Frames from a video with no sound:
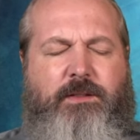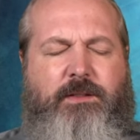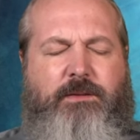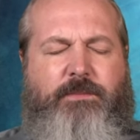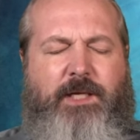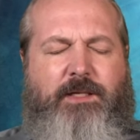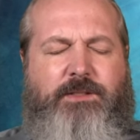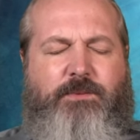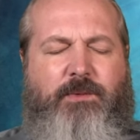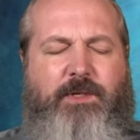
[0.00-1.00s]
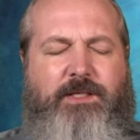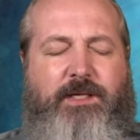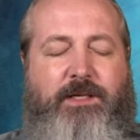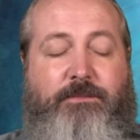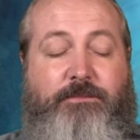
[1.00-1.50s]
May his will be
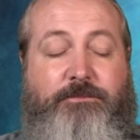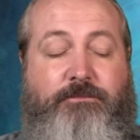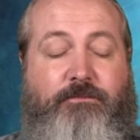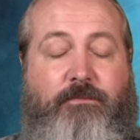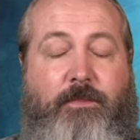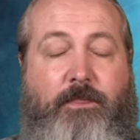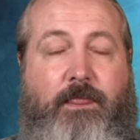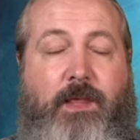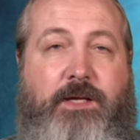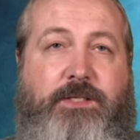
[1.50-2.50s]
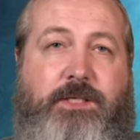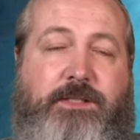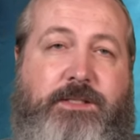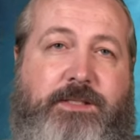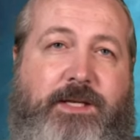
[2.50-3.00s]
done in
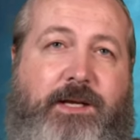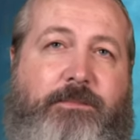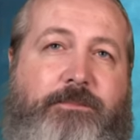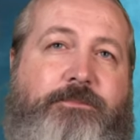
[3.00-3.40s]
Jesus' name.